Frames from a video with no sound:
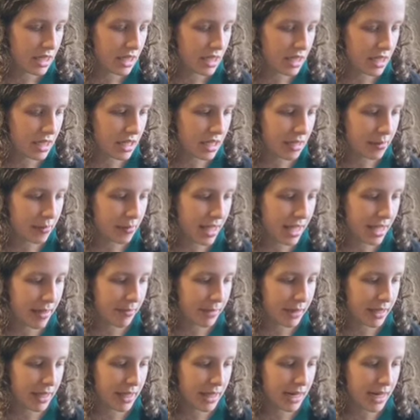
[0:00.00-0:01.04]

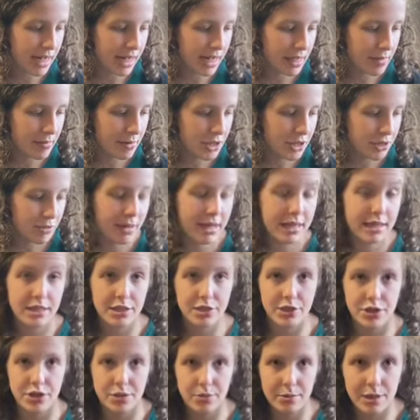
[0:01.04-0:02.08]
But I'm enjoying
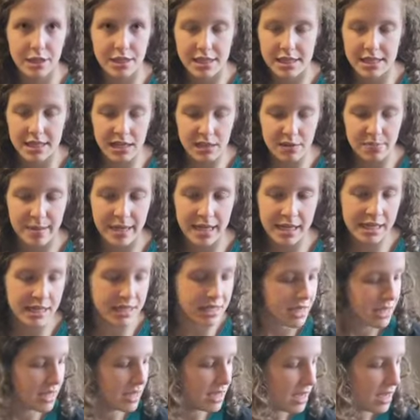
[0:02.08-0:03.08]
this new one, Suspect.